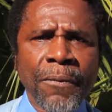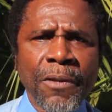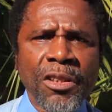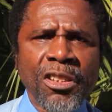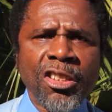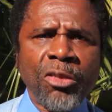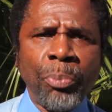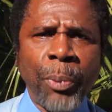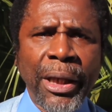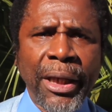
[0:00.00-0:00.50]

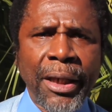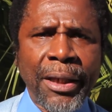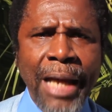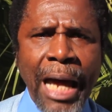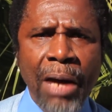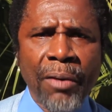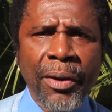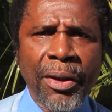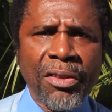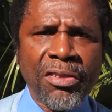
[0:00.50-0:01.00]
speaking
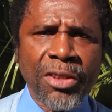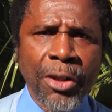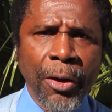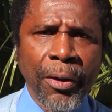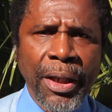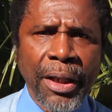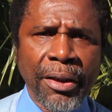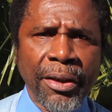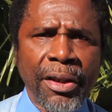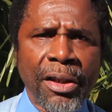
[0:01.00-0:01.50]
out
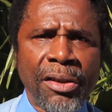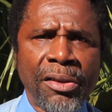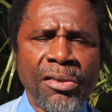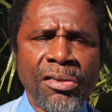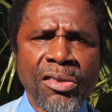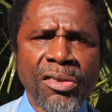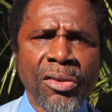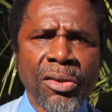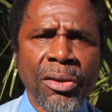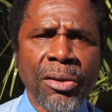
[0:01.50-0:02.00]
concerning
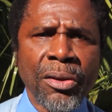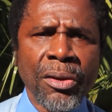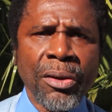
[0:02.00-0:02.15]
this,